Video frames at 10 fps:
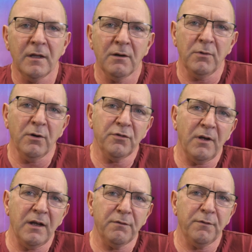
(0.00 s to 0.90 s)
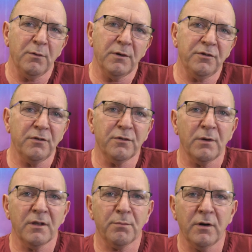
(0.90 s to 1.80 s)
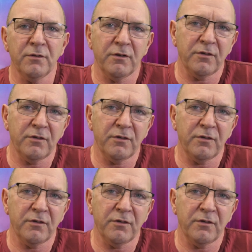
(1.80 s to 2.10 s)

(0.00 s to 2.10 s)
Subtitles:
We also had a few issues where the process